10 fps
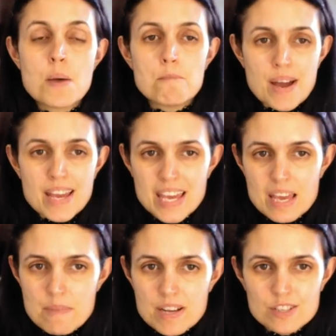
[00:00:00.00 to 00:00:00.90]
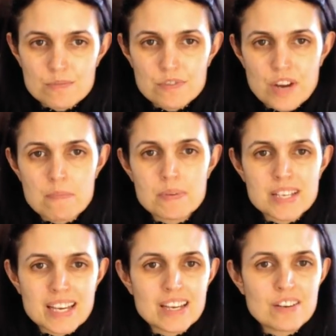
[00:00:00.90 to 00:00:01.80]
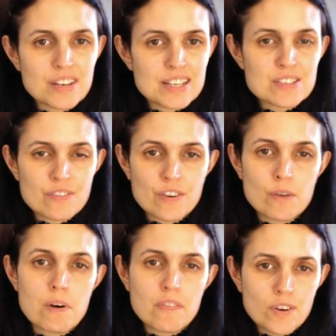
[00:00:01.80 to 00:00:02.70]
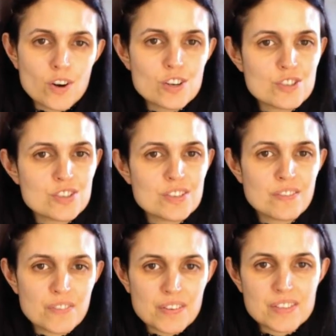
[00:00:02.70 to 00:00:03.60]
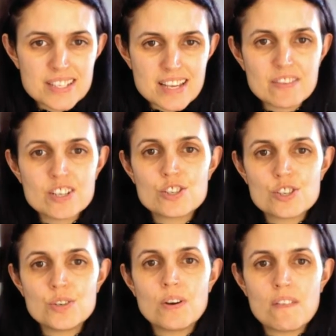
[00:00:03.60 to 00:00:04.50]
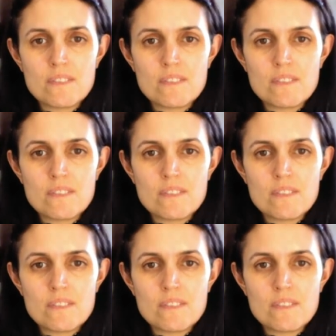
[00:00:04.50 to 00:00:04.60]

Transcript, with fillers: My email subscribers increased from 457 to